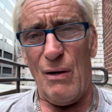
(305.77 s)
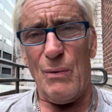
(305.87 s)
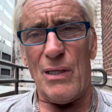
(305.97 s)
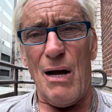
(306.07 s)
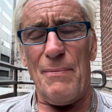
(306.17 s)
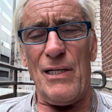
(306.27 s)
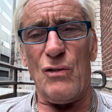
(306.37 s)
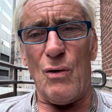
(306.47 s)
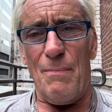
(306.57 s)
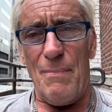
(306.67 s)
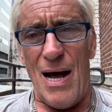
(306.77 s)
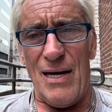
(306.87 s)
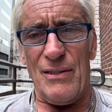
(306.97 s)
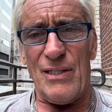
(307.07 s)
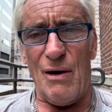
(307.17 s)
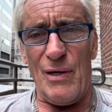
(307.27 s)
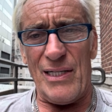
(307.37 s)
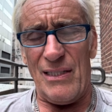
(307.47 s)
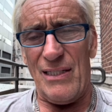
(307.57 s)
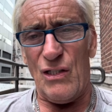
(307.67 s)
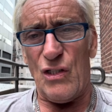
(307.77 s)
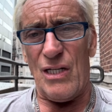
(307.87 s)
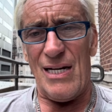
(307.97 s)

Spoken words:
We're coming into a monetary condition